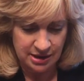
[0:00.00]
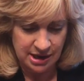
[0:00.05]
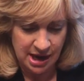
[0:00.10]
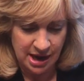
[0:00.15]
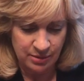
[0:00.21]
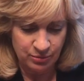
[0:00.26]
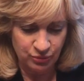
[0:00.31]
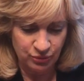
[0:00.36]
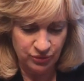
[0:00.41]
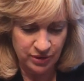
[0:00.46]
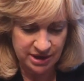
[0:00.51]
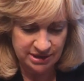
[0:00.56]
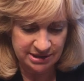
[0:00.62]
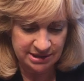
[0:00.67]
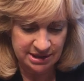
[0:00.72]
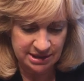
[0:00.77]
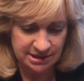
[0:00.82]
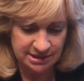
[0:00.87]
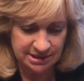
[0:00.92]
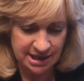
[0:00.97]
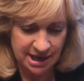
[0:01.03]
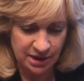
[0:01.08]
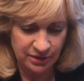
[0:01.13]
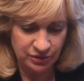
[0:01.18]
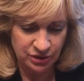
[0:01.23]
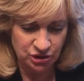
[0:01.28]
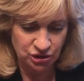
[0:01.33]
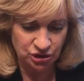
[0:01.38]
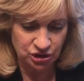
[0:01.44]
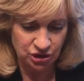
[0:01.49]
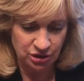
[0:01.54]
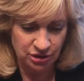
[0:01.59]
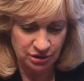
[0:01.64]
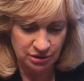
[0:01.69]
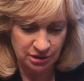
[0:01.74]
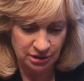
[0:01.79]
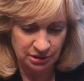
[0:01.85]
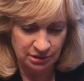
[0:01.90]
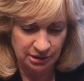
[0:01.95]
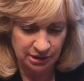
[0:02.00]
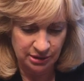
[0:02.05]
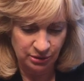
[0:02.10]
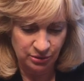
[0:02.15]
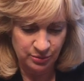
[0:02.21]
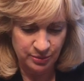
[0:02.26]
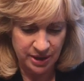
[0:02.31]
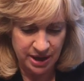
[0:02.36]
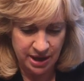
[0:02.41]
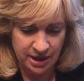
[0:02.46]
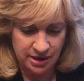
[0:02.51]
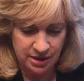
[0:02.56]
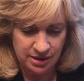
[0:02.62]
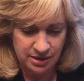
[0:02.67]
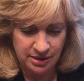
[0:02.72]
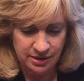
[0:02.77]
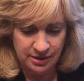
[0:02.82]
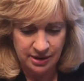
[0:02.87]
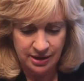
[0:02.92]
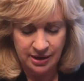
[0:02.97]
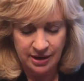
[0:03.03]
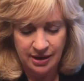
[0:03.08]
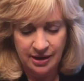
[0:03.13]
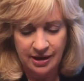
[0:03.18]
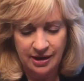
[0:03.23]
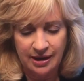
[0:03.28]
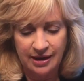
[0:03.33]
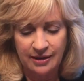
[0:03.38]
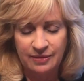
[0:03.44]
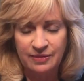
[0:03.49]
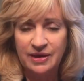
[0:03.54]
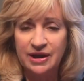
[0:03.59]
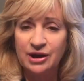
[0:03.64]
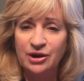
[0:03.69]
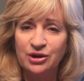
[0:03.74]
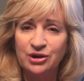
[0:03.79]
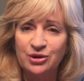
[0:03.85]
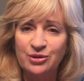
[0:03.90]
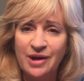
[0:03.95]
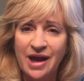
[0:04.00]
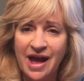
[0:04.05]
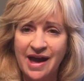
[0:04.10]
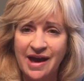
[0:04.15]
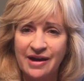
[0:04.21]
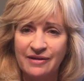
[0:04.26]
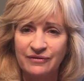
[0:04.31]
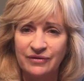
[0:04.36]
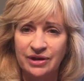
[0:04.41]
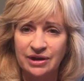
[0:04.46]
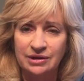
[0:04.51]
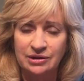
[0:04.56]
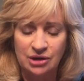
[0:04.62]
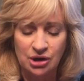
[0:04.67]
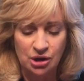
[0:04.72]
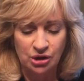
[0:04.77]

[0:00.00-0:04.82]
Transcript: I'm pressing down the dirt a little bit and there you have it.